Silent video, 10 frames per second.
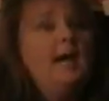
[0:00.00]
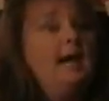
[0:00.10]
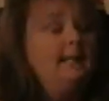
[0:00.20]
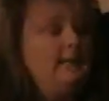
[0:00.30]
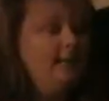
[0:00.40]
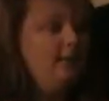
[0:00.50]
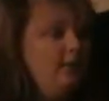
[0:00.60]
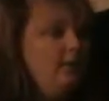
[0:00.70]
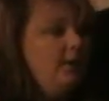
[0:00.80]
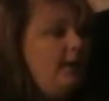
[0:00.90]
a
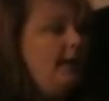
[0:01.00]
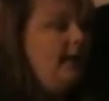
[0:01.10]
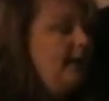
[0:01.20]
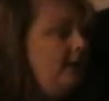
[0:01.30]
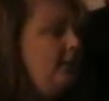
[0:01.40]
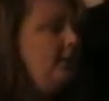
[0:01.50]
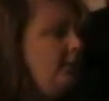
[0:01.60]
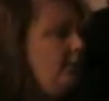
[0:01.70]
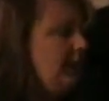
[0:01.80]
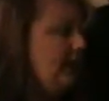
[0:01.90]
year. If
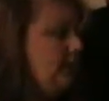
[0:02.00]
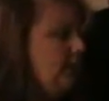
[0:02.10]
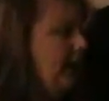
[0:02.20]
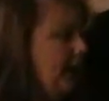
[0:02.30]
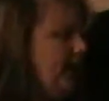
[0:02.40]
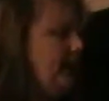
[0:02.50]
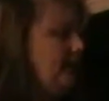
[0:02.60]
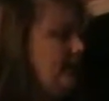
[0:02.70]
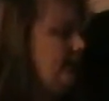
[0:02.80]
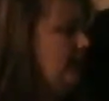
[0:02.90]
you keep
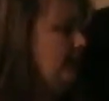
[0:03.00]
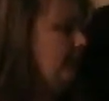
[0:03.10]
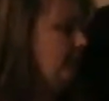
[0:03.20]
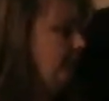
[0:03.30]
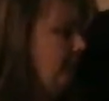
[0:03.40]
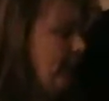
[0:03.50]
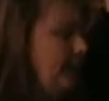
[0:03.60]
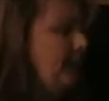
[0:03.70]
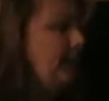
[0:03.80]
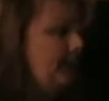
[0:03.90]
paying them that you have
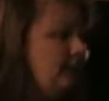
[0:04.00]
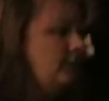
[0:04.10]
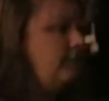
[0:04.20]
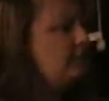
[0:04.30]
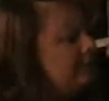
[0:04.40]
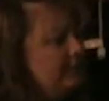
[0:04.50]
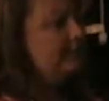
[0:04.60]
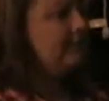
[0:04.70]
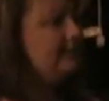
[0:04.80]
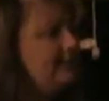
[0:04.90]
paid on interest, you
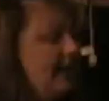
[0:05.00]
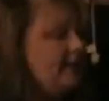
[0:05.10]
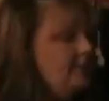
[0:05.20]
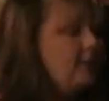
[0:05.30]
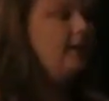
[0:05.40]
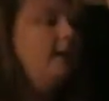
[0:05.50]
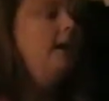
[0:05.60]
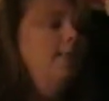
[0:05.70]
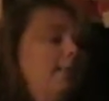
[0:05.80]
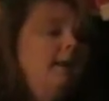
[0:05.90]
still get a tax break.
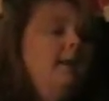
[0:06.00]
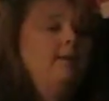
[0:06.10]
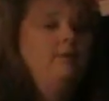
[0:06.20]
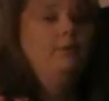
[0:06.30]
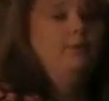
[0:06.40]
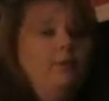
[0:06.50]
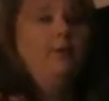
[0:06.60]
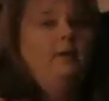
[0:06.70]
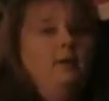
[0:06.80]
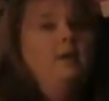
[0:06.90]
But if your
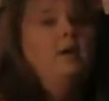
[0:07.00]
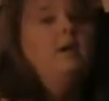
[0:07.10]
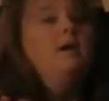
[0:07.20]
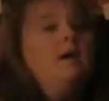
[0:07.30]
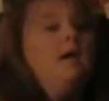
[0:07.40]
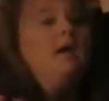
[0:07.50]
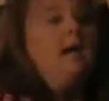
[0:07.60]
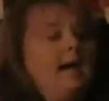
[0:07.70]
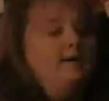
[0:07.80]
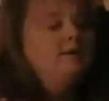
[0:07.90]
career
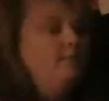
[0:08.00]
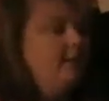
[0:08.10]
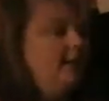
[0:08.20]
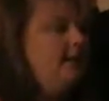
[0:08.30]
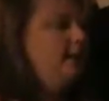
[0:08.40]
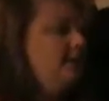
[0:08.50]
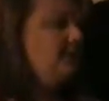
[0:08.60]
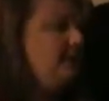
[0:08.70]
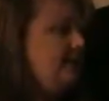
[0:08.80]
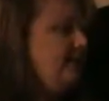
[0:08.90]
has you making over
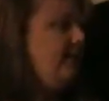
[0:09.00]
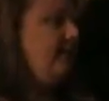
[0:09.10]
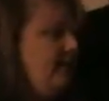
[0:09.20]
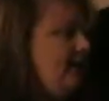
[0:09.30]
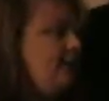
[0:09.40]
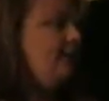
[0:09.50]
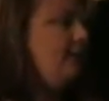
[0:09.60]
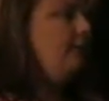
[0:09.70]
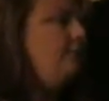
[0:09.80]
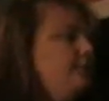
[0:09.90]

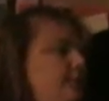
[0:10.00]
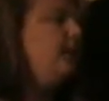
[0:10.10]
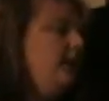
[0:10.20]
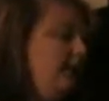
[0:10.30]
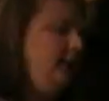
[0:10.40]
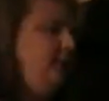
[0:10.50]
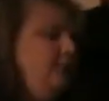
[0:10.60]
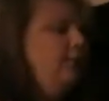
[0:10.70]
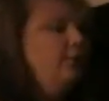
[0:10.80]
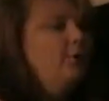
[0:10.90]
$65,000 a
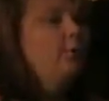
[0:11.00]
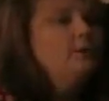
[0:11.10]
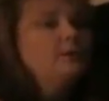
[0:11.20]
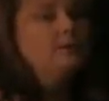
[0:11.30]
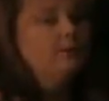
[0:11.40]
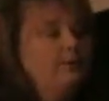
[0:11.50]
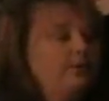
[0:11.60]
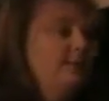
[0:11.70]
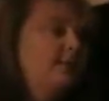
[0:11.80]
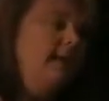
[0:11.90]
year, you're going to
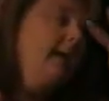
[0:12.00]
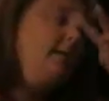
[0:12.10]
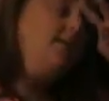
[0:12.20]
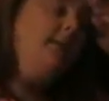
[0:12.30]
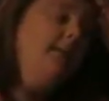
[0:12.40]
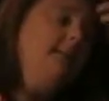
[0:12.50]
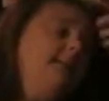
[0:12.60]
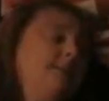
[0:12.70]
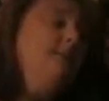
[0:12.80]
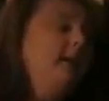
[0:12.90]
lose this tax credit
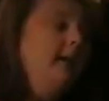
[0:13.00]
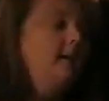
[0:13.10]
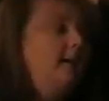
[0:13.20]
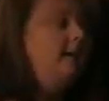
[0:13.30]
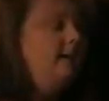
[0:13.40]
that you get,